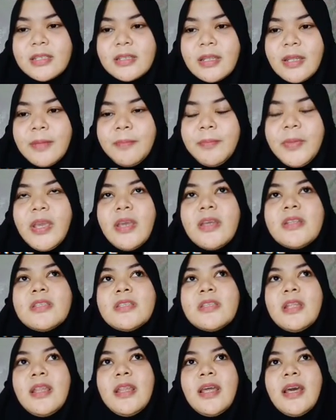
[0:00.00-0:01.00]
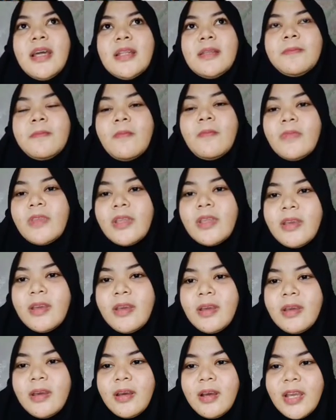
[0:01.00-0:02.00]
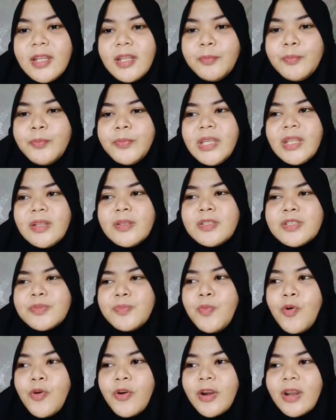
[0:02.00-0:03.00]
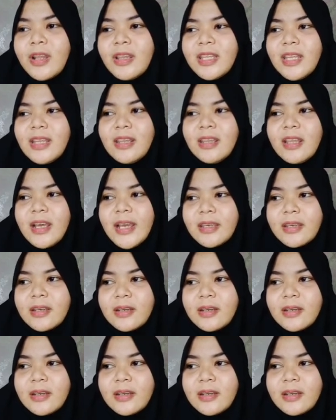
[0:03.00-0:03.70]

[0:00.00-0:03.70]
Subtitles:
it means morely like